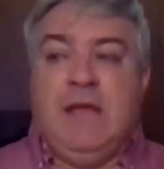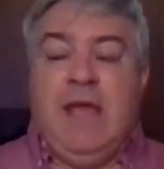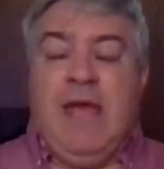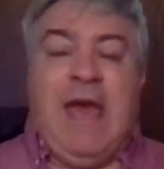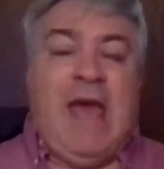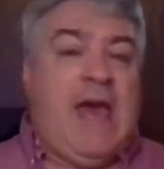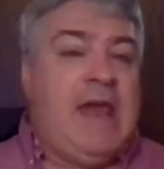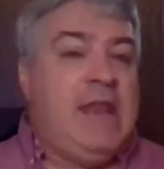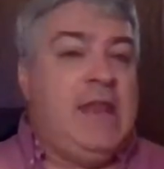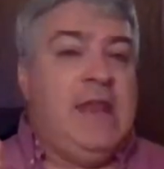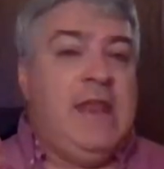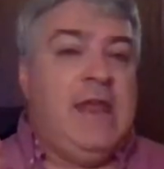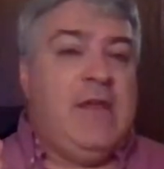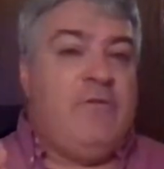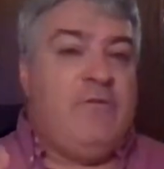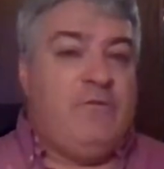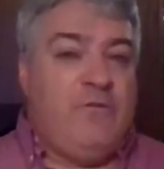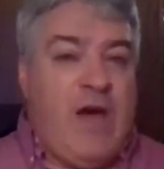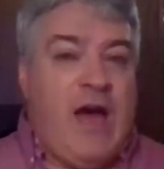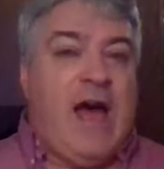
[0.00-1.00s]
Had
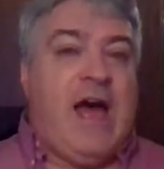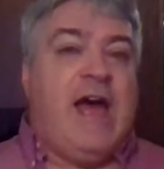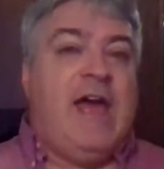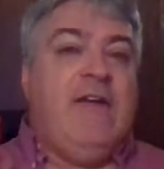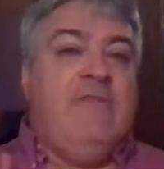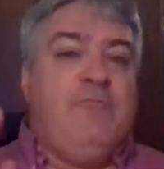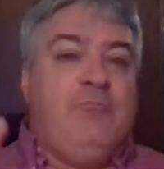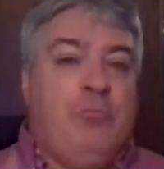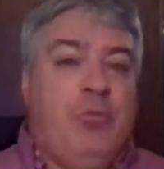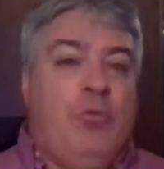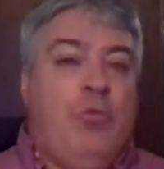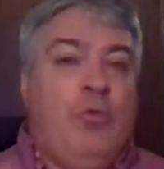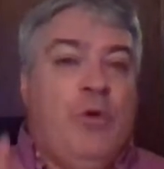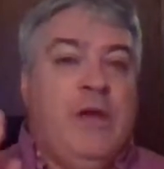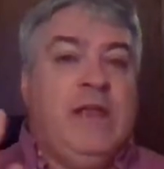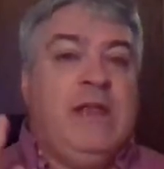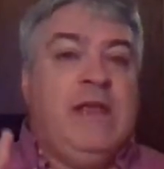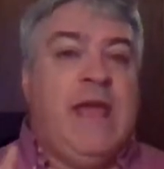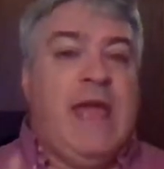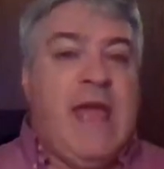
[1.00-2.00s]

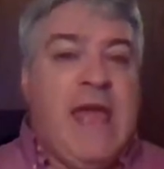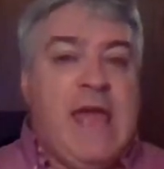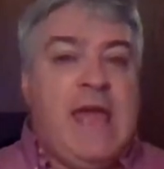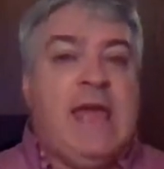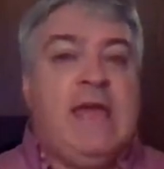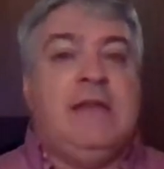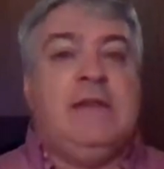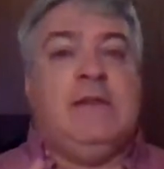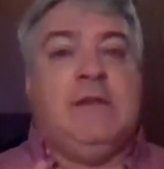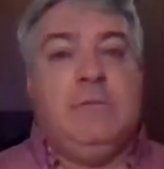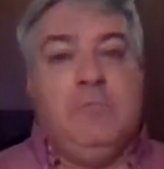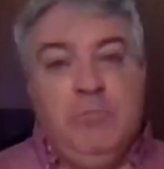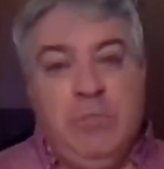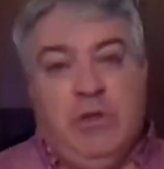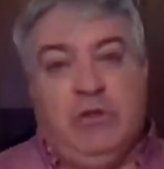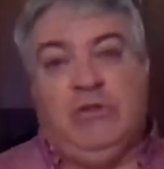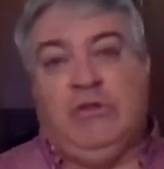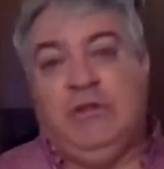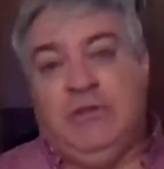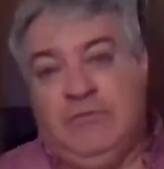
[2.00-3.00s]
5.8
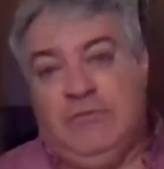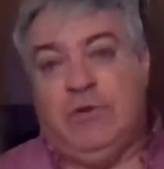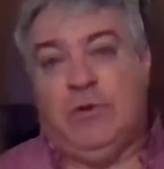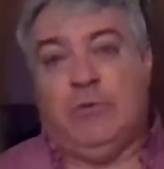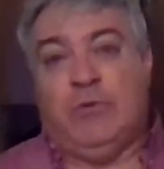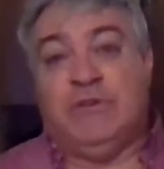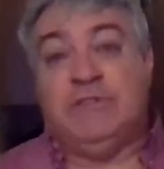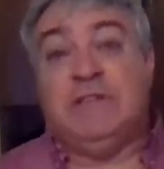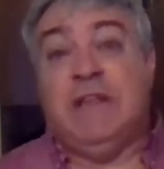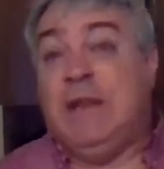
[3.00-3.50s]
million viewers,